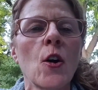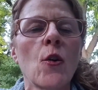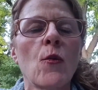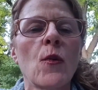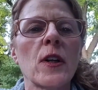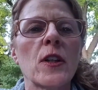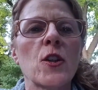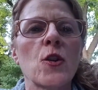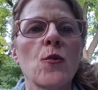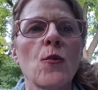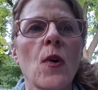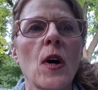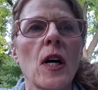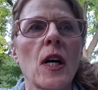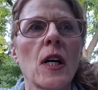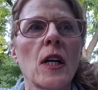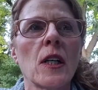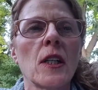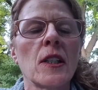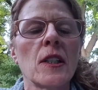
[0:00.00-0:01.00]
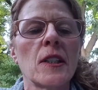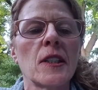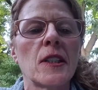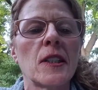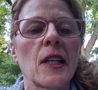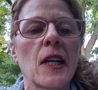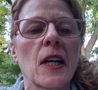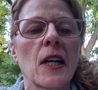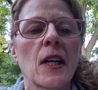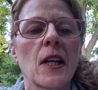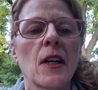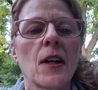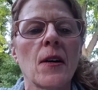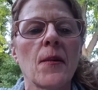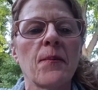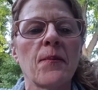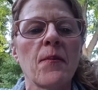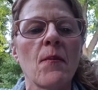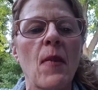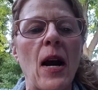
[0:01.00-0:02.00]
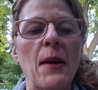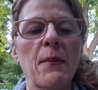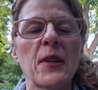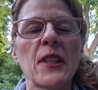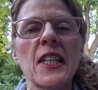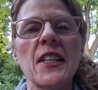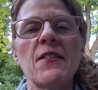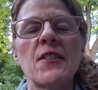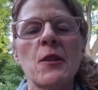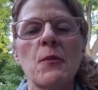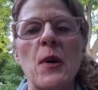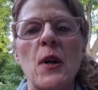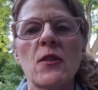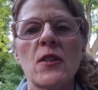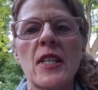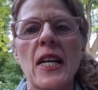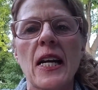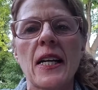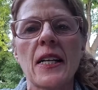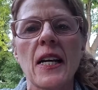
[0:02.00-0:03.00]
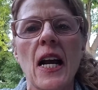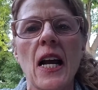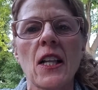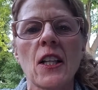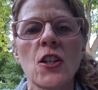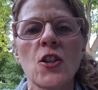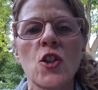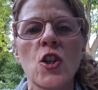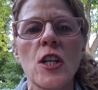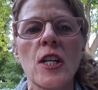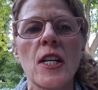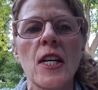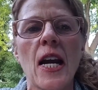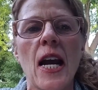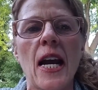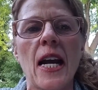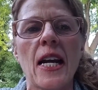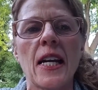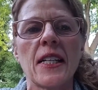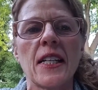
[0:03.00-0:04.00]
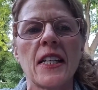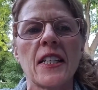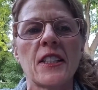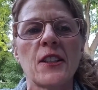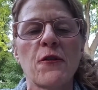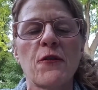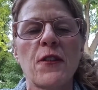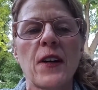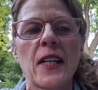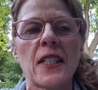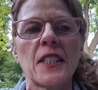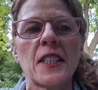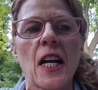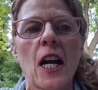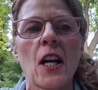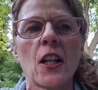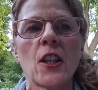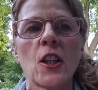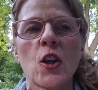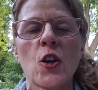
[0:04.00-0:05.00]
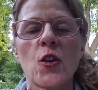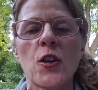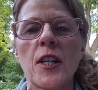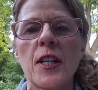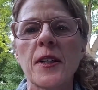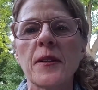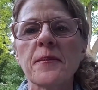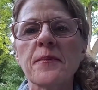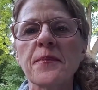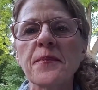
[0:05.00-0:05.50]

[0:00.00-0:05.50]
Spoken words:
which was my beliefs about technology and its effects on learning.